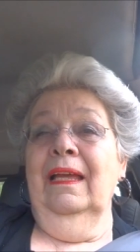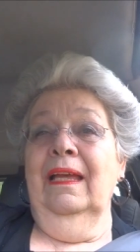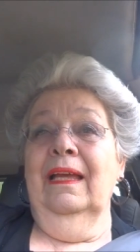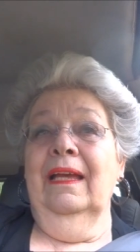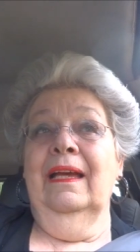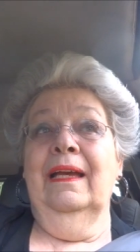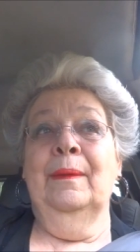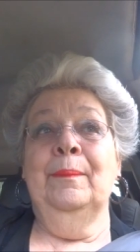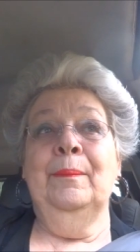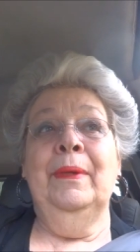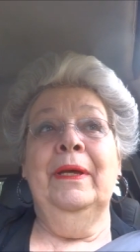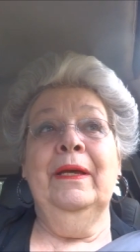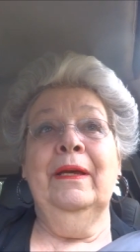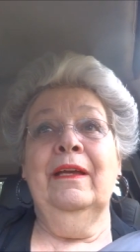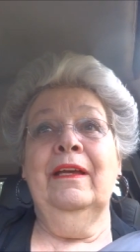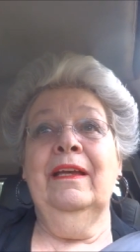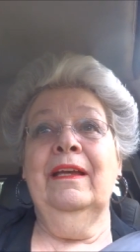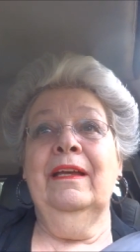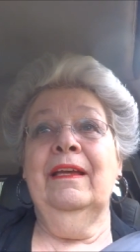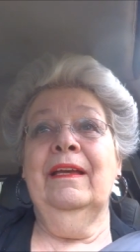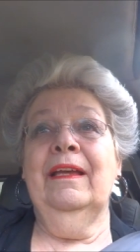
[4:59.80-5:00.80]
Um,
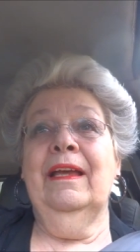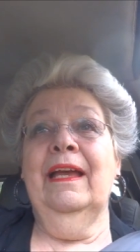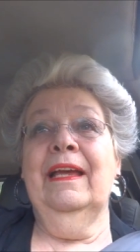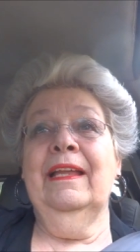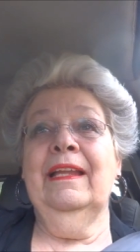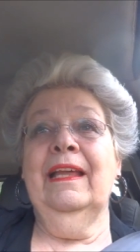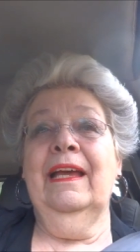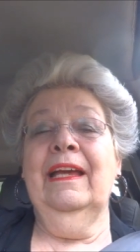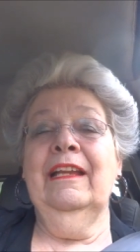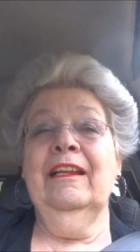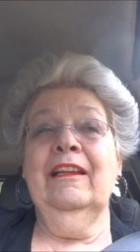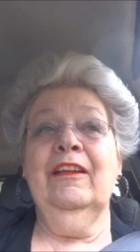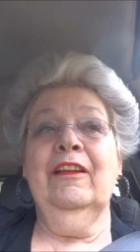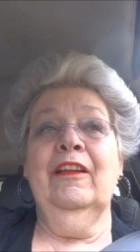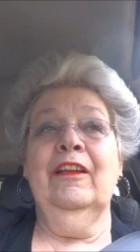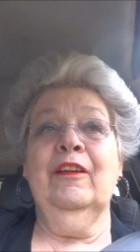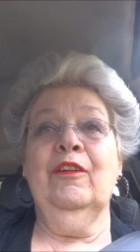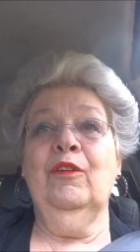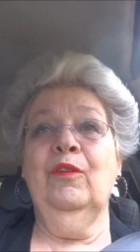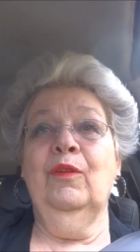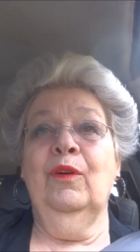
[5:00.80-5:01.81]
and I'm
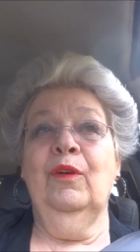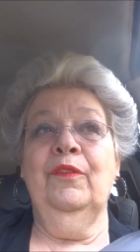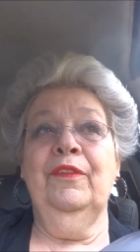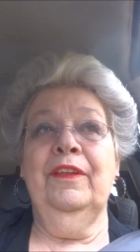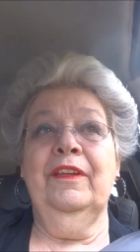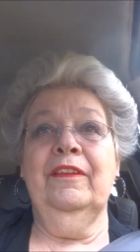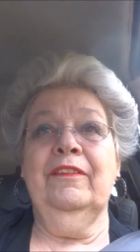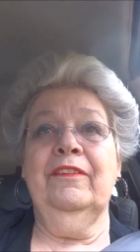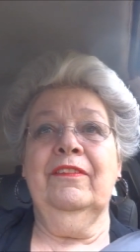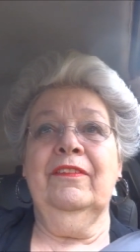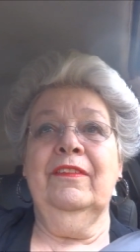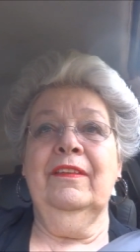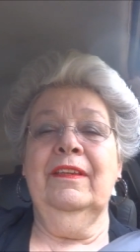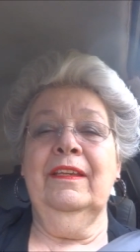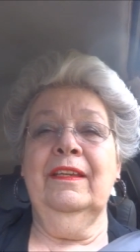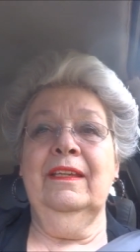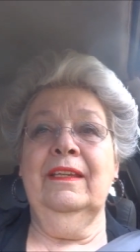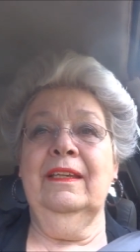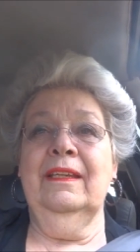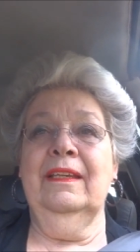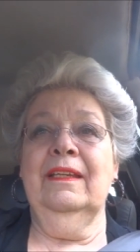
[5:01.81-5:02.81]
going to call this
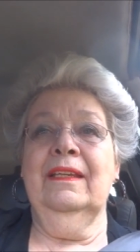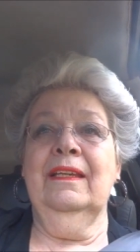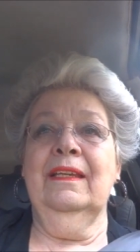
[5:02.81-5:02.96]
the